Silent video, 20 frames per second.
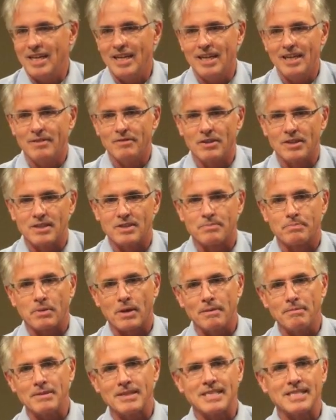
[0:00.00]
it was
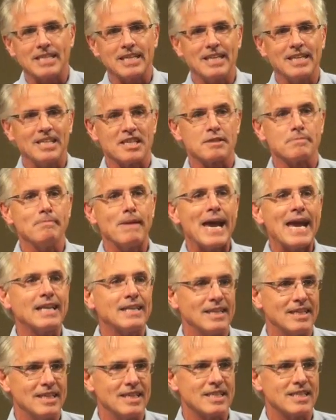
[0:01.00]
probably seen as
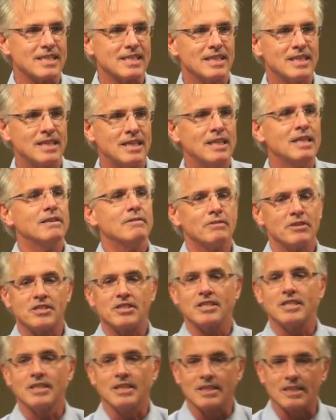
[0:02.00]
madness,
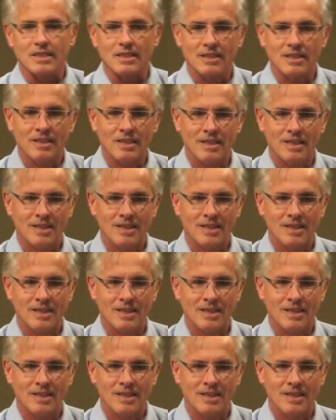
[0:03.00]
which it is,